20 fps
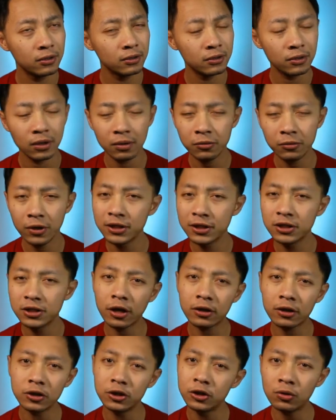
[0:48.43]
not
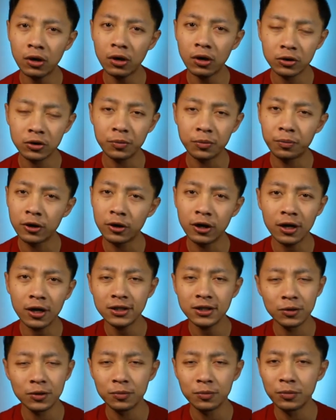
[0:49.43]
exactly sure how to pronounce
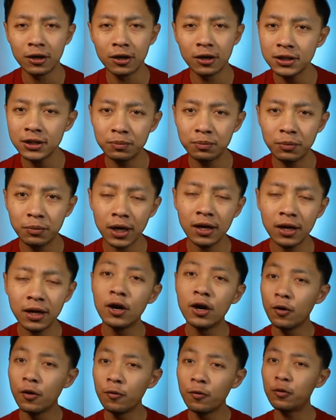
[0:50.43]
it, to be honest, but
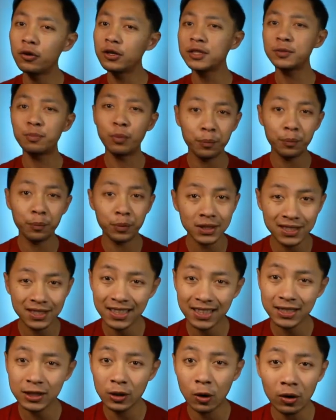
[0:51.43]
for this purpose,
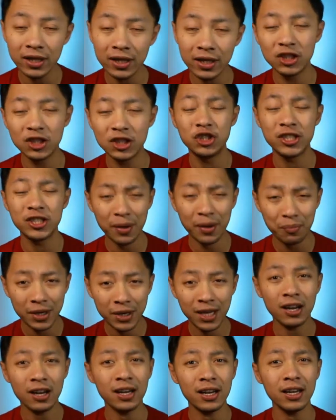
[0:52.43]
let's call it the
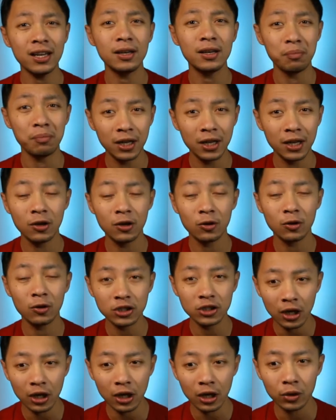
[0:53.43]
Geminid Meteor
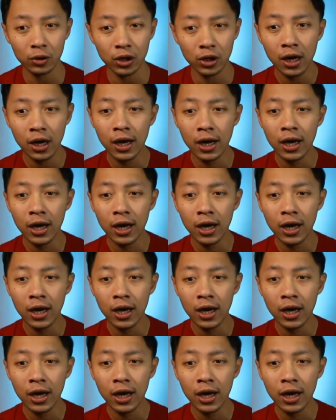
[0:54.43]
Shower.